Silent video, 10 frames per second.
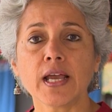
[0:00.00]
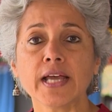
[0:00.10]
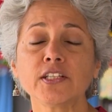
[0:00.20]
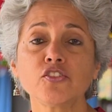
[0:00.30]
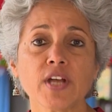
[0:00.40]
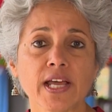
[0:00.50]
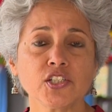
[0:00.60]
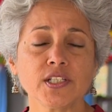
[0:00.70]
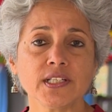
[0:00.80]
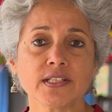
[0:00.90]
And the
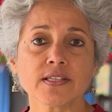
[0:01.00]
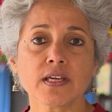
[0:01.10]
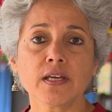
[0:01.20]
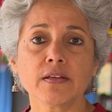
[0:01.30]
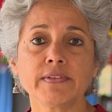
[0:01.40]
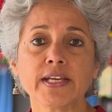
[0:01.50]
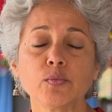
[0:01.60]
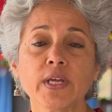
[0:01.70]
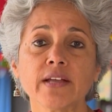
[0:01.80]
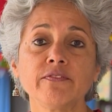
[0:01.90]
tragedy is
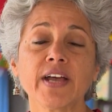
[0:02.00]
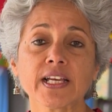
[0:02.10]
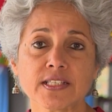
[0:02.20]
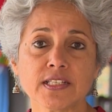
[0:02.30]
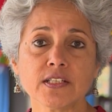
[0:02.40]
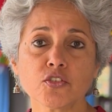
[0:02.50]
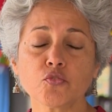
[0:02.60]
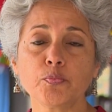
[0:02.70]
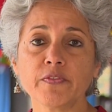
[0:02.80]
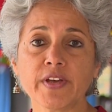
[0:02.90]
that we had vaccines
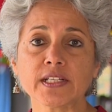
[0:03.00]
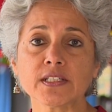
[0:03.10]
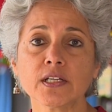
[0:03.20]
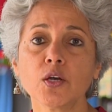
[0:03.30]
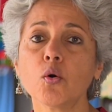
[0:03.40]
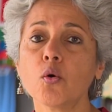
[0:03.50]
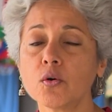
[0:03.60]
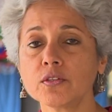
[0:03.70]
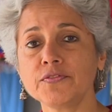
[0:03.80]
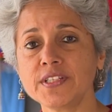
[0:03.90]
to prevent
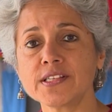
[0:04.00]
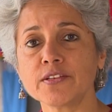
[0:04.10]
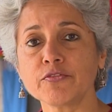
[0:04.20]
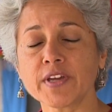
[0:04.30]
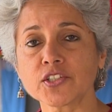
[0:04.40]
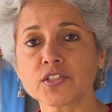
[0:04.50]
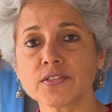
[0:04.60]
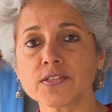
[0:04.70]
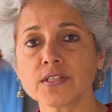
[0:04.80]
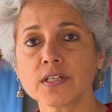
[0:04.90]
all of these
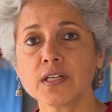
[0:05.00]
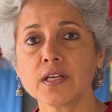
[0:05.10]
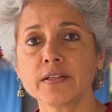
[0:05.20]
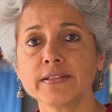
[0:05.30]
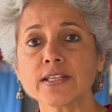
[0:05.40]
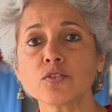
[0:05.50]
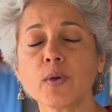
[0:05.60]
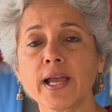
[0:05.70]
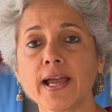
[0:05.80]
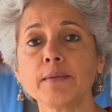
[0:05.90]
infections. That's
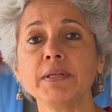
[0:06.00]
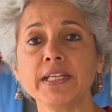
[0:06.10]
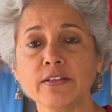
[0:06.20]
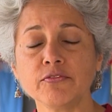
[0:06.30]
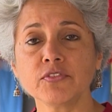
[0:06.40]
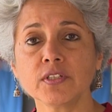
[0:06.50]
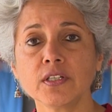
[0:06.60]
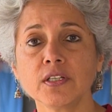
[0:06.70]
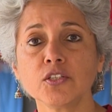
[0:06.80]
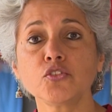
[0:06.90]
why I believe
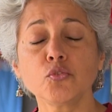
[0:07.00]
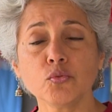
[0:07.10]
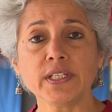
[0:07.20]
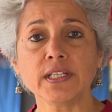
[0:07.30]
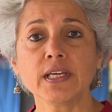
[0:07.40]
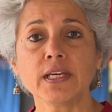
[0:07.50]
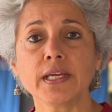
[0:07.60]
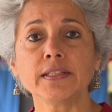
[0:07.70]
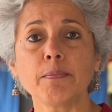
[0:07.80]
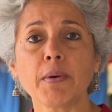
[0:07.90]
truly
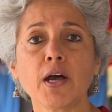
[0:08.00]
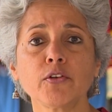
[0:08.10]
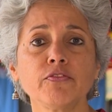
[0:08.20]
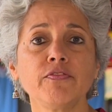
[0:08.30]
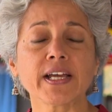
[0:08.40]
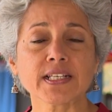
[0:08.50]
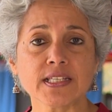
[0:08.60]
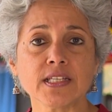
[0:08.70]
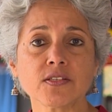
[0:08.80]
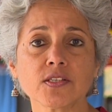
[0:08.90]
in the power of
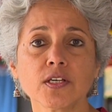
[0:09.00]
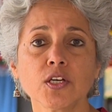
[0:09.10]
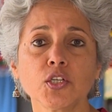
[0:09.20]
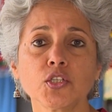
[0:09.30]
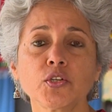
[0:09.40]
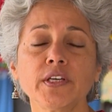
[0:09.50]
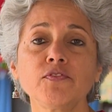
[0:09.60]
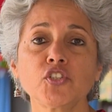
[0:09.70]
vaccines to give